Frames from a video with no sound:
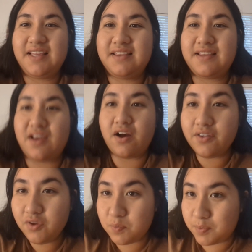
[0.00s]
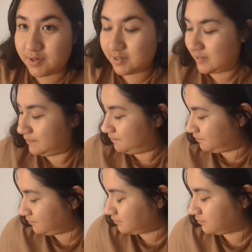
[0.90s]
then the other book
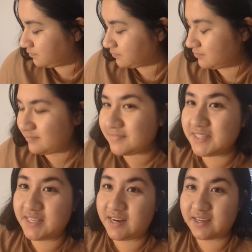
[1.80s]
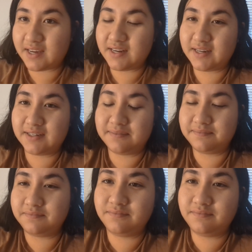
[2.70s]
that I kind of,